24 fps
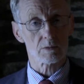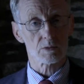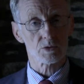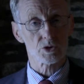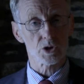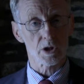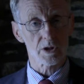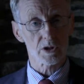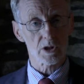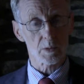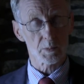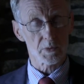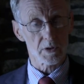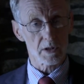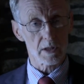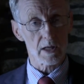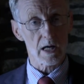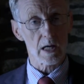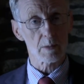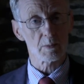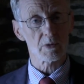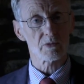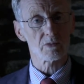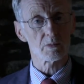joined up the
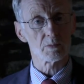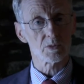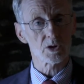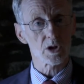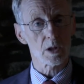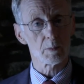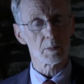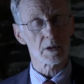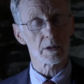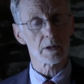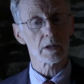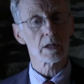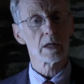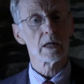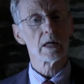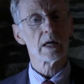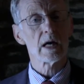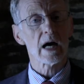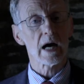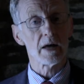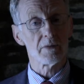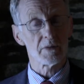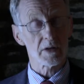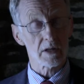army from Dublin,
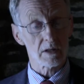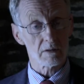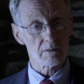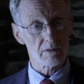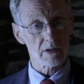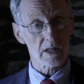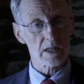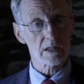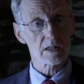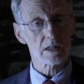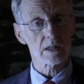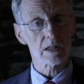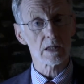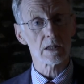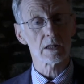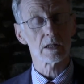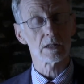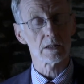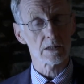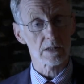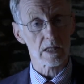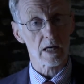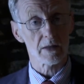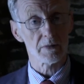and they invaded
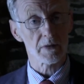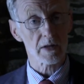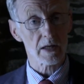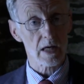England and they